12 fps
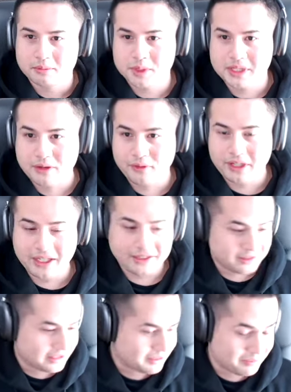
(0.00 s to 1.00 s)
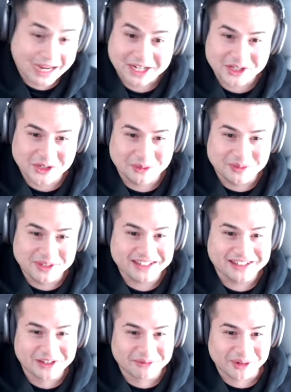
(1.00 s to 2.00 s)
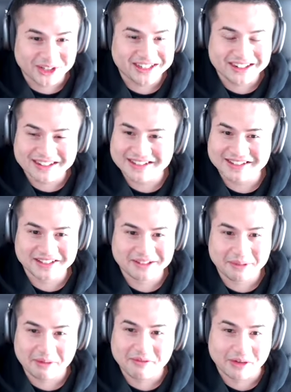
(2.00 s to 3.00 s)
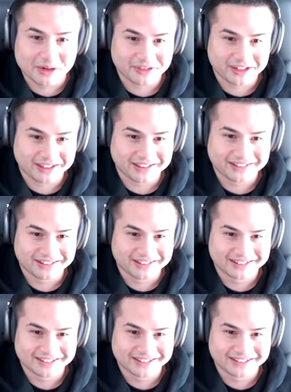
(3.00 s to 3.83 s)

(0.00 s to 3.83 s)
Stephanie, nice to be in the podcast. I'm very fine.